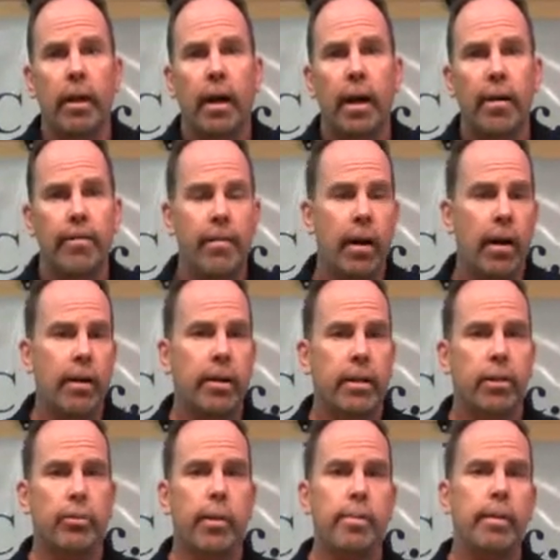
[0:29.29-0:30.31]
I found it
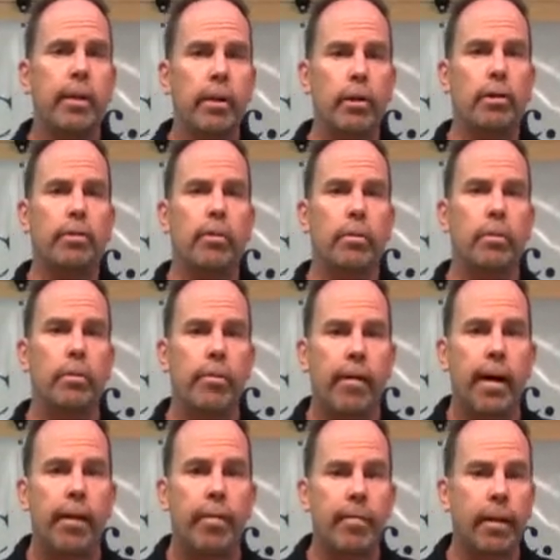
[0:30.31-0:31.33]
extremely useful to
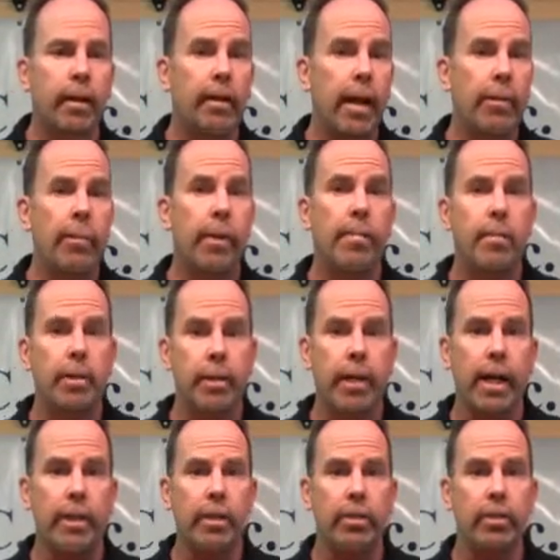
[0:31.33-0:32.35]
provide a bit of lightweight
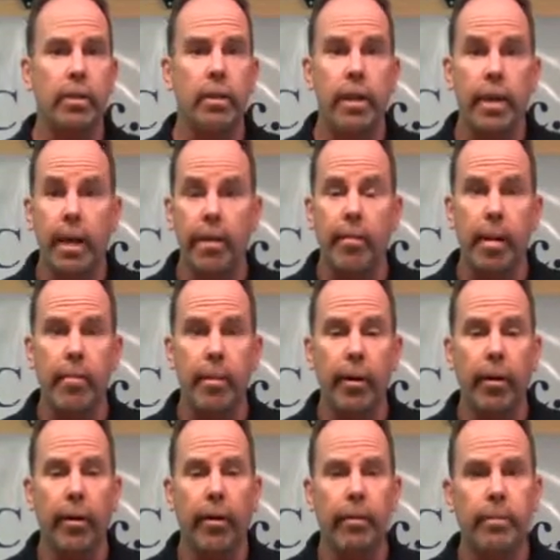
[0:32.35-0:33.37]
protection at the end of my
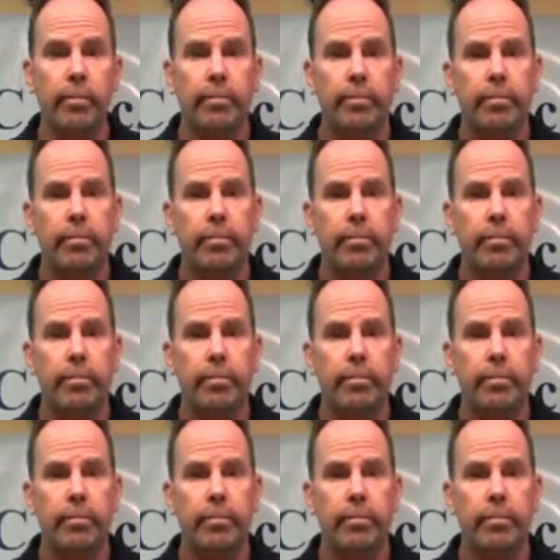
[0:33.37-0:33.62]
barrel.